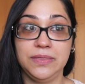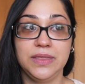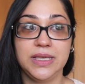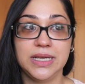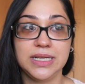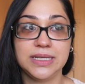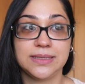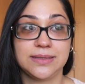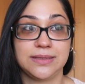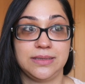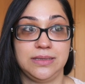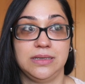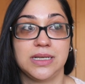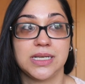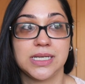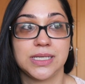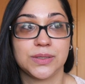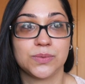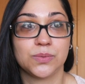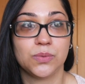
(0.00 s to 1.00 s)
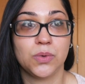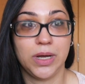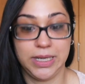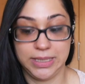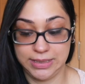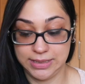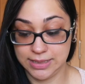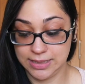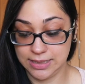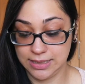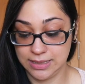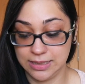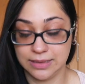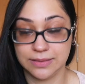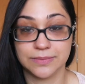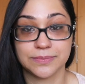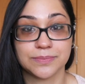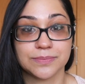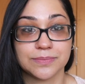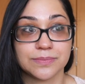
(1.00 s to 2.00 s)
And this is what
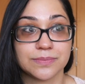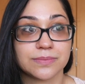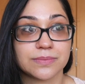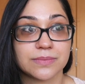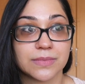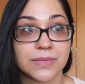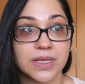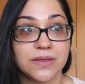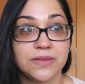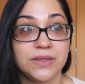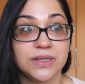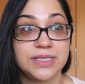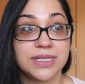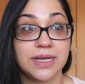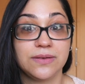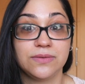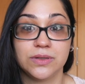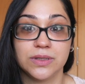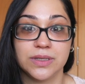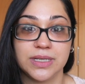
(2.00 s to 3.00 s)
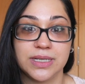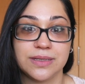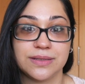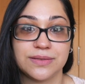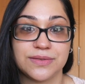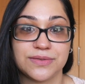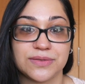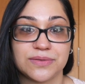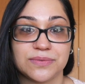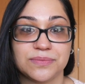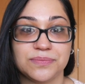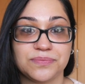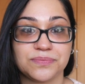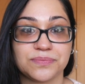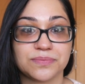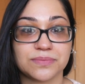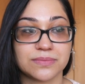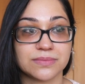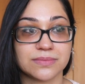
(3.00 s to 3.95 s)
the devil is